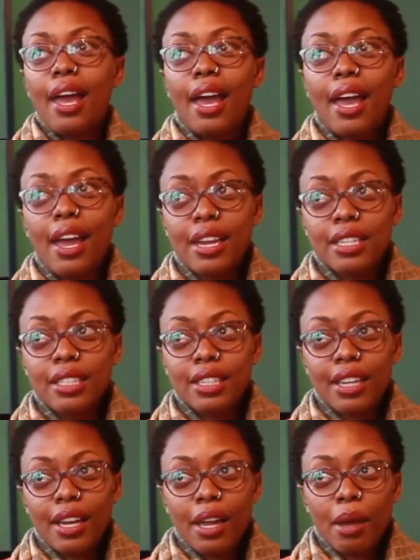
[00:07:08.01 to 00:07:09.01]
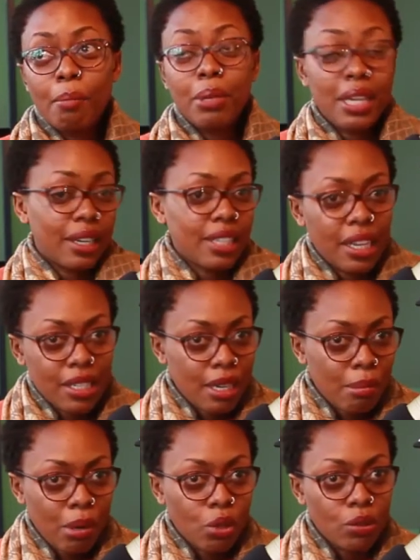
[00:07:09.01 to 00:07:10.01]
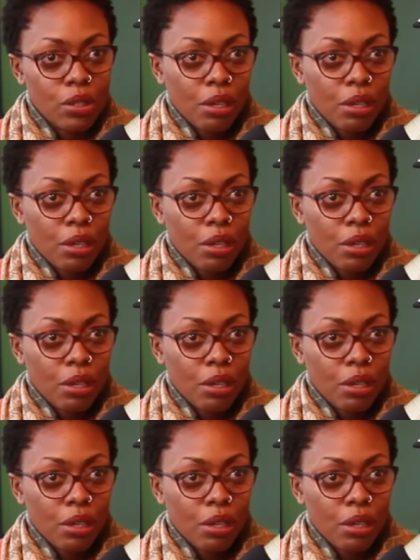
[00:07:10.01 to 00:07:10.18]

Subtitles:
and being excited about